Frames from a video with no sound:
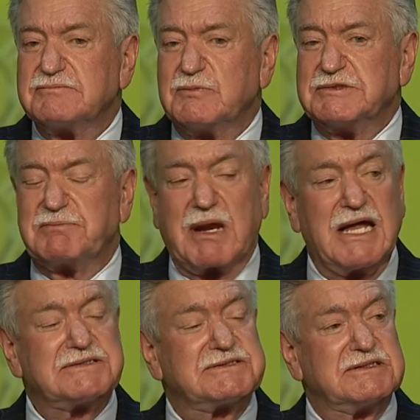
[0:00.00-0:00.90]
was
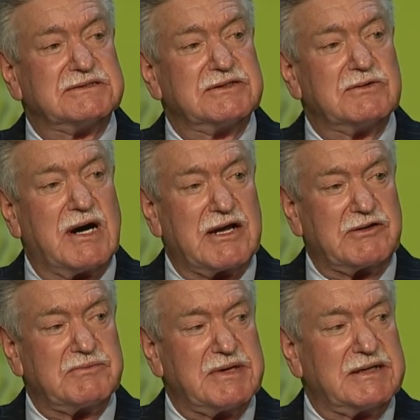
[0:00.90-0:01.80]
blessed and you
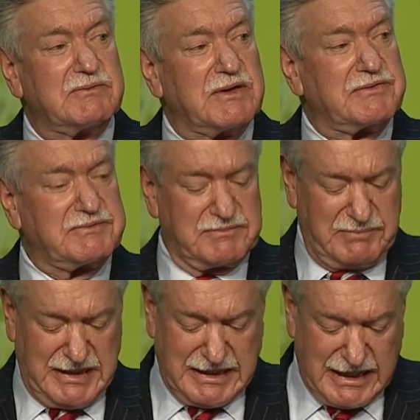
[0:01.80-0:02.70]
honored me with
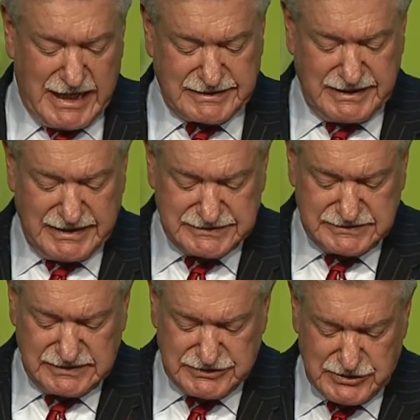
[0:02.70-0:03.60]
being elected
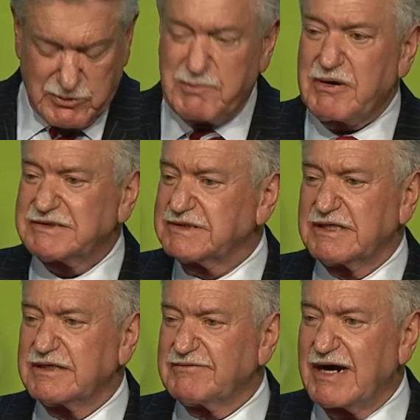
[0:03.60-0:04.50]
as the general
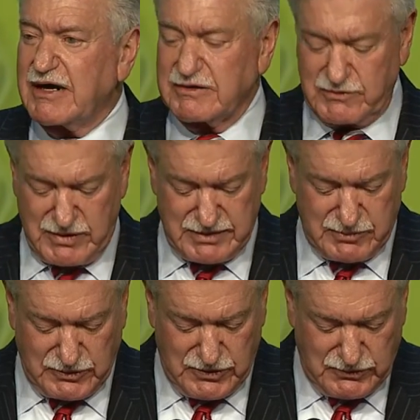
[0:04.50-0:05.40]
president of our
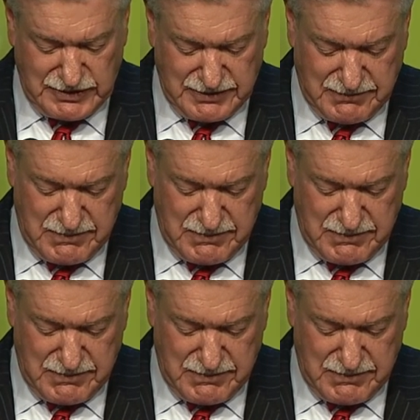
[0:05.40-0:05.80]
incredible union.